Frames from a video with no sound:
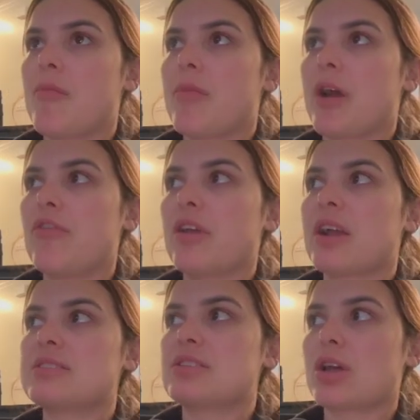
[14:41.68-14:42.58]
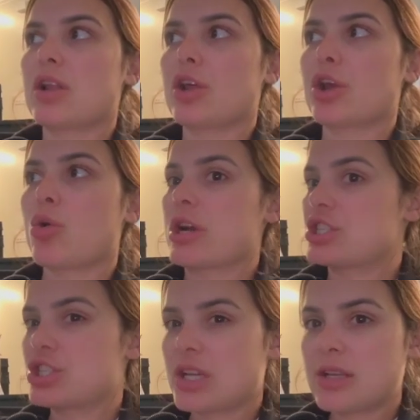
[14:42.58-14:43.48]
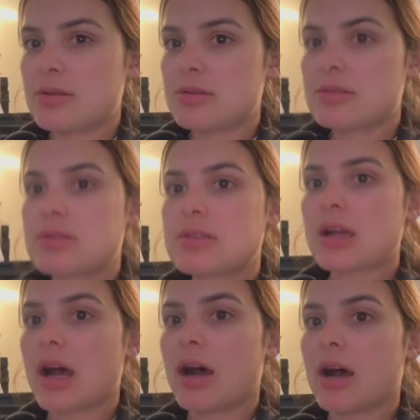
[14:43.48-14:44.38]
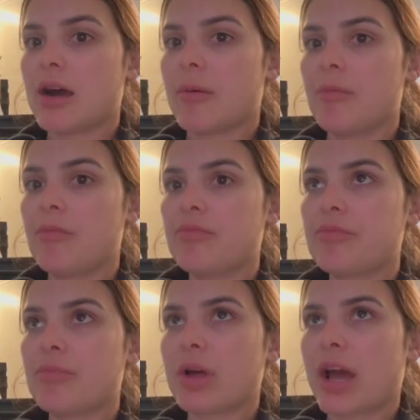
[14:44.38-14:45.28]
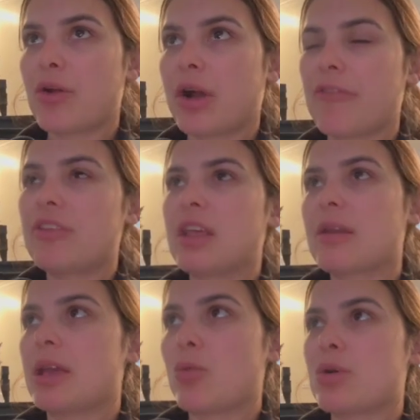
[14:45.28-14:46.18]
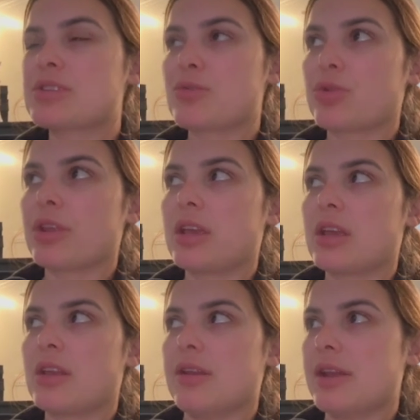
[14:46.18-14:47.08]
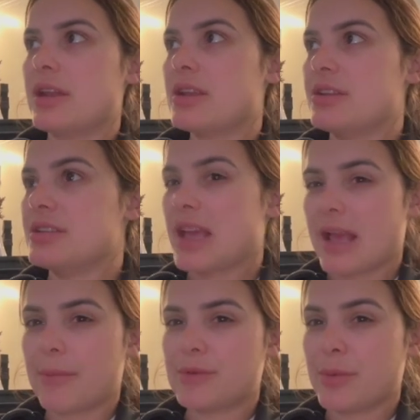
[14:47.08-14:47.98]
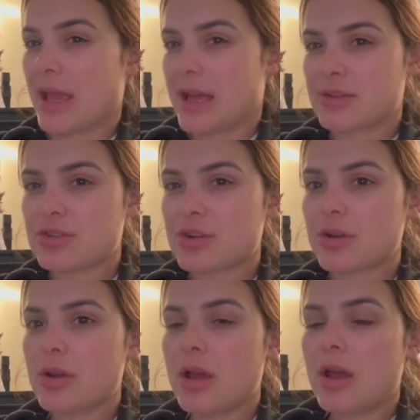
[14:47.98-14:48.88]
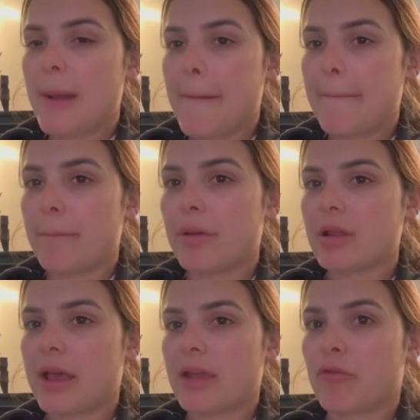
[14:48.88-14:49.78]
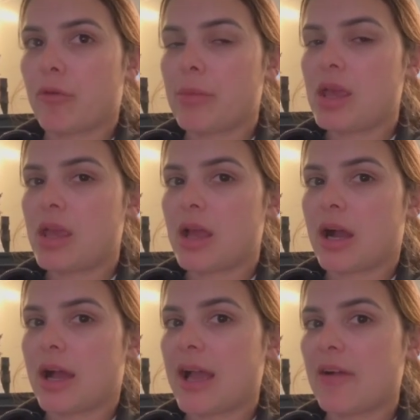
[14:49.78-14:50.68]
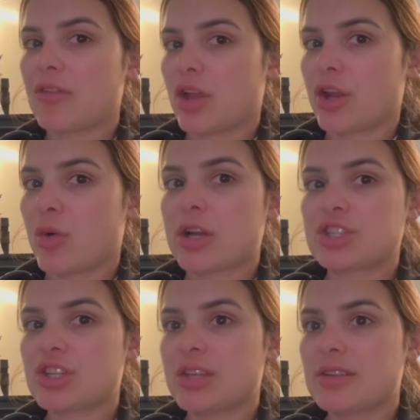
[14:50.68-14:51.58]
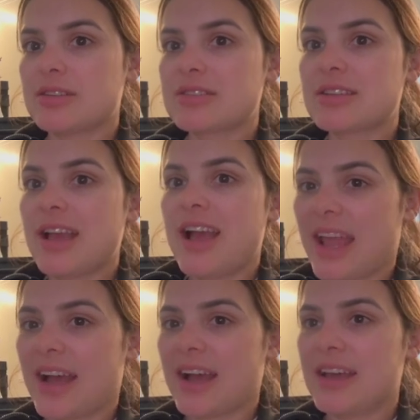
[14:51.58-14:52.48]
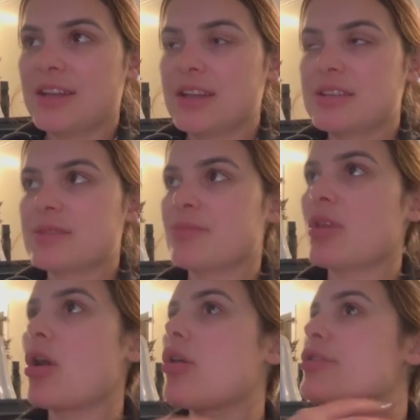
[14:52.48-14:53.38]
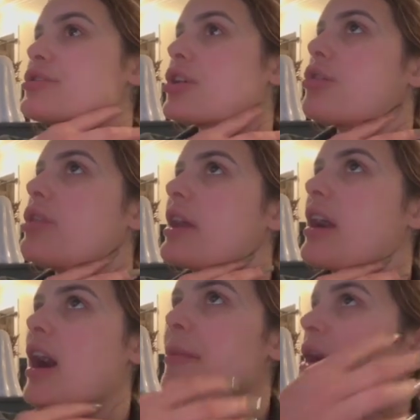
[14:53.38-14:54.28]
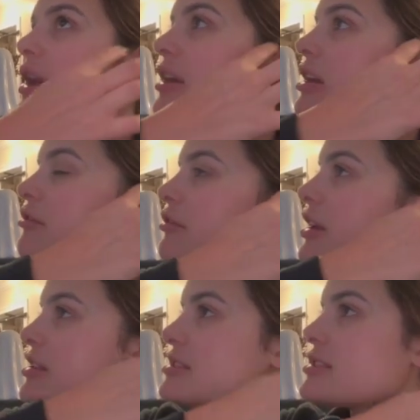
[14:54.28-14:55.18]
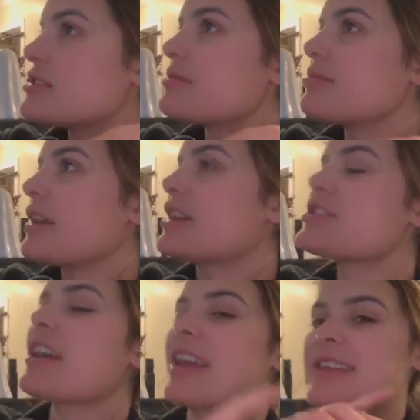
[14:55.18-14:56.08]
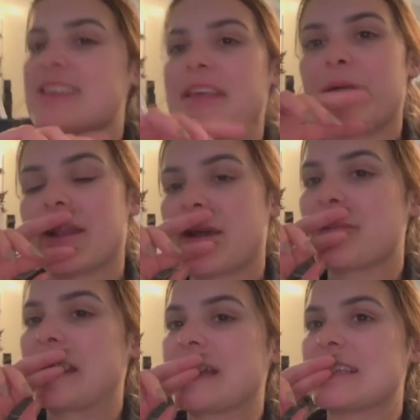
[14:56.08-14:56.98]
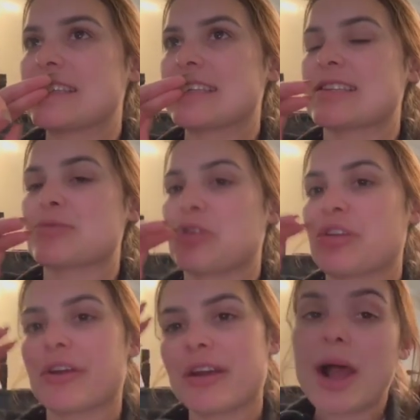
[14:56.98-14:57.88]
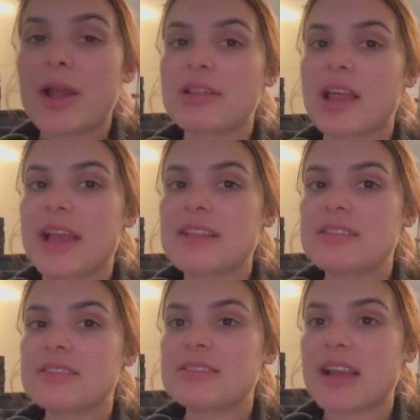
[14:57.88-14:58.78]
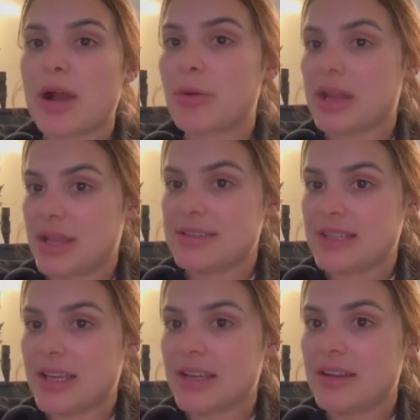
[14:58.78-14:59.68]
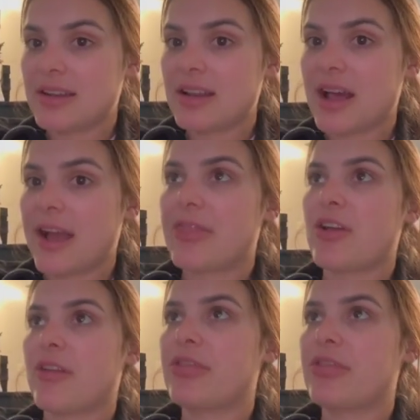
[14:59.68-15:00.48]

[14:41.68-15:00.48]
I feel like I still had a lot of questions, but I feel like it wasn't really needed to be answered. But like for me, I have a lot of questions. And also like I'm kind of convinced Actually, I can't say that right now because it's a spoiler. I liked how it ended. I thought